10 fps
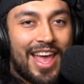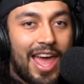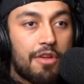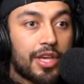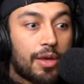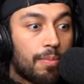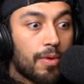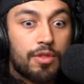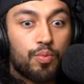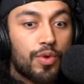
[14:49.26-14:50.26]
And I was like,
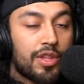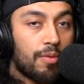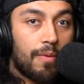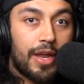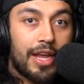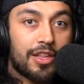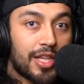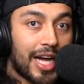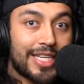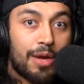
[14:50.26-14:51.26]
what? It's a
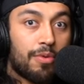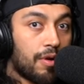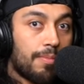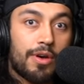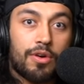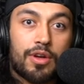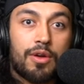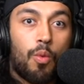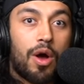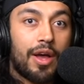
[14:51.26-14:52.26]
latte with goat milk.
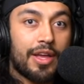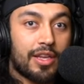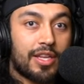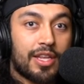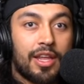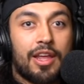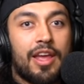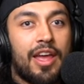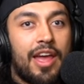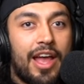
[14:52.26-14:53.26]
What?
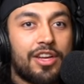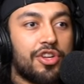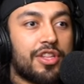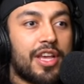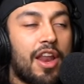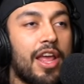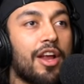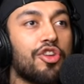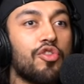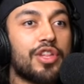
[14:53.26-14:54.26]
And she said, are
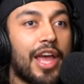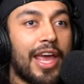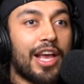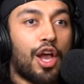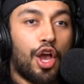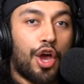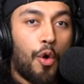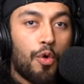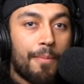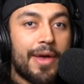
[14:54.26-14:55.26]
you saying
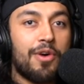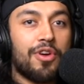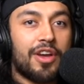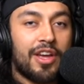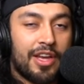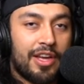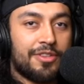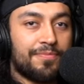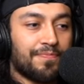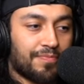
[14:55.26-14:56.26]
goat milk?
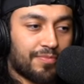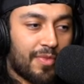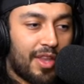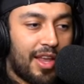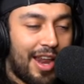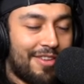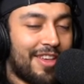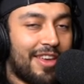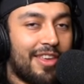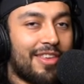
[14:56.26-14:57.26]
And I was
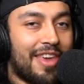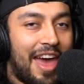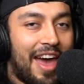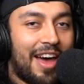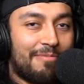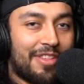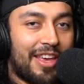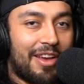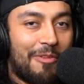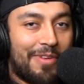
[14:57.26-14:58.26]
like, yeah, I'm
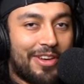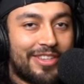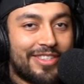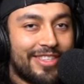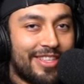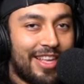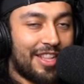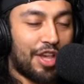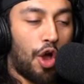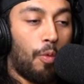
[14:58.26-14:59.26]
saying goat milk.
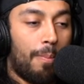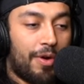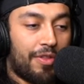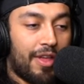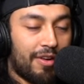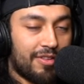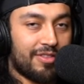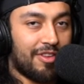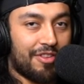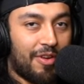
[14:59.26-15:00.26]
It's oat milk, though.
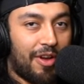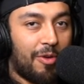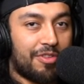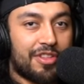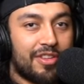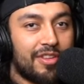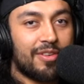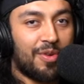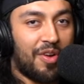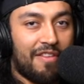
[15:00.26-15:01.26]
There's no goats.
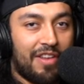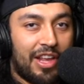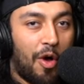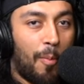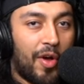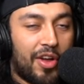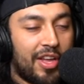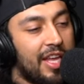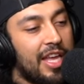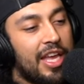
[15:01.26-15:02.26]
We don't have any goat milk.
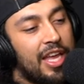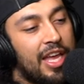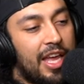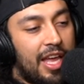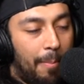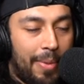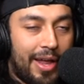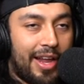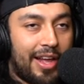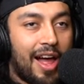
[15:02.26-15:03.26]
But
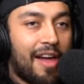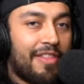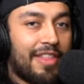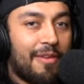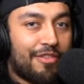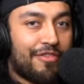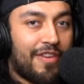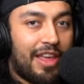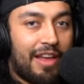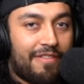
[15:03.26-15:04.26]
I thought that was
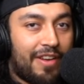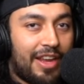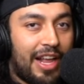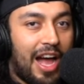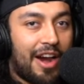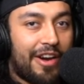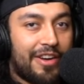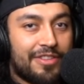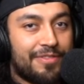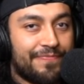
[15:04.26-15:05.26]
funny. I freaking got her.
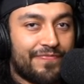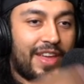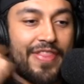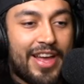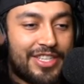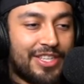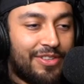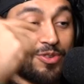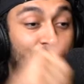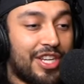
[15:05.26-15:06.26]
I thought she
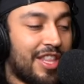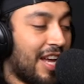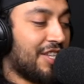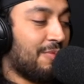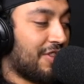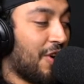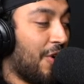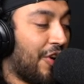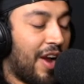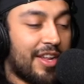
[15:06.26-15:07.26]
thought she was
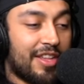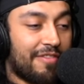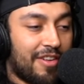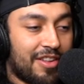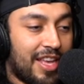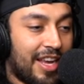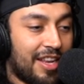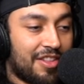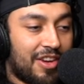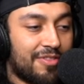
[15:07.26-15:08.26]
going crazy for a
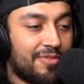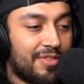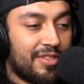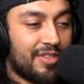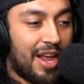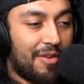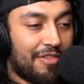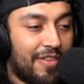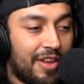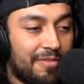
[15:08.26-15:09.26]
second. So that was
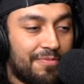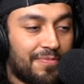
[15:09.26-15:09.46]
fun.